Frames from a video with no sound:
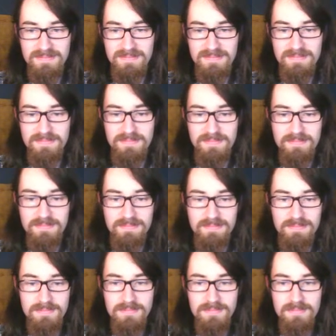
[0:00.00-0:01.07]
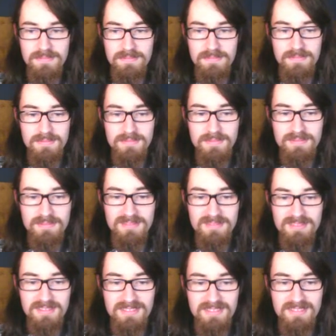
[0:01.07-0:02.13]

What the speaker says: we never learn. It was good.